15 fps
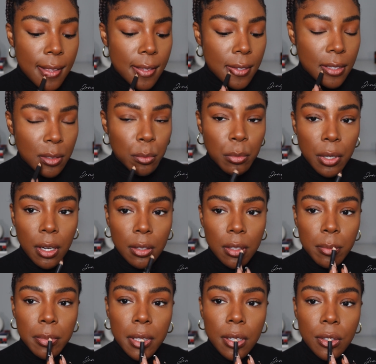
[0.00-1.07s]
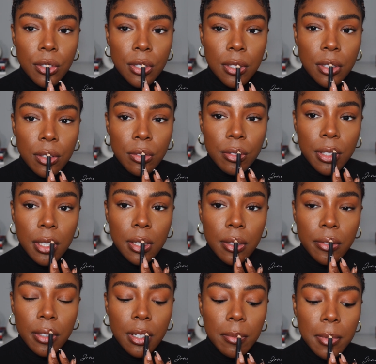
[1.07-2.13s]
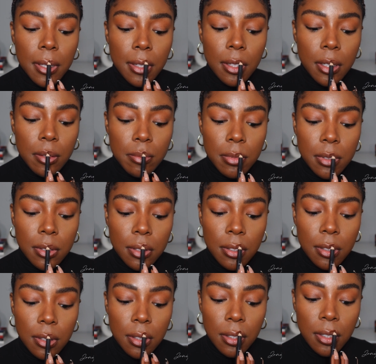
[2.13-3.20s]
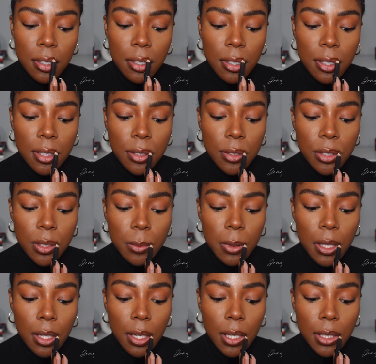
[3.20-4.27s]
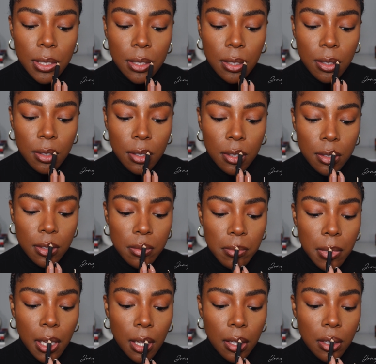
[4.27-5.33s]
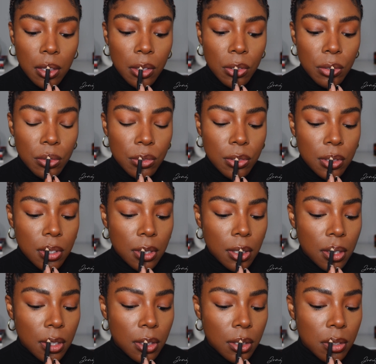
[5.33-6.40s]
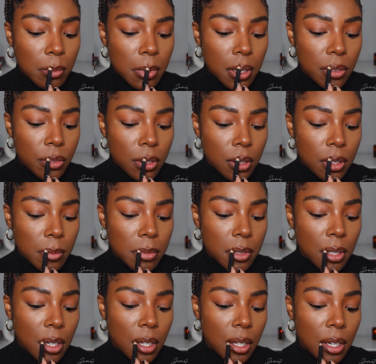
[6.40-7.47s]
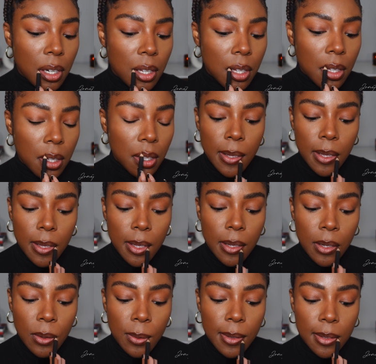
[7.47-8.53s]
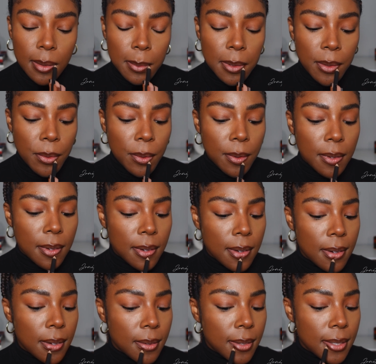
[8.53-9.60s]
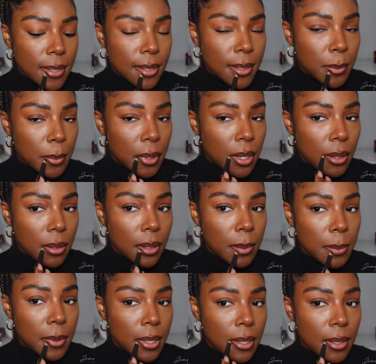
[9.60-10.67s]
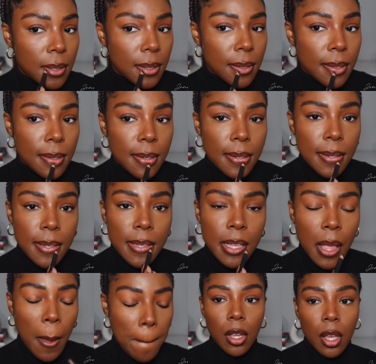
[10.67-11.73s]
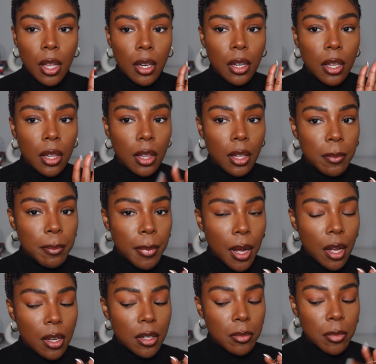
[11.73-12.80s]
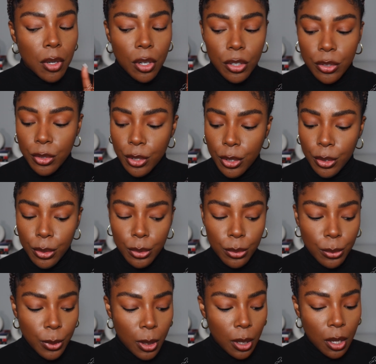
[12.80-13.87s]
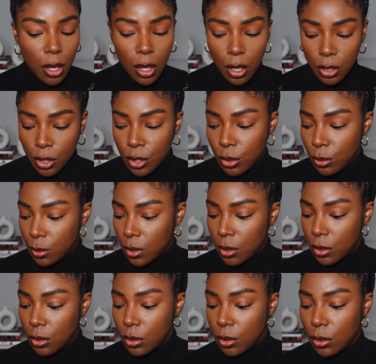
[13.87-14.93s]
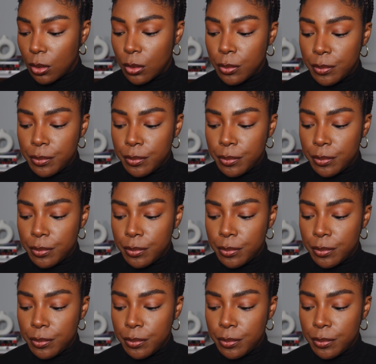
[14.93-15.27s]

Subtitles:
some brown lip liner just to redefine my lips. So once you put that concealer on, you may lose a little bit of your lip line. A quick lip to throw on in a hurry is just a brown lip liner and lip balm, or you know, a cute little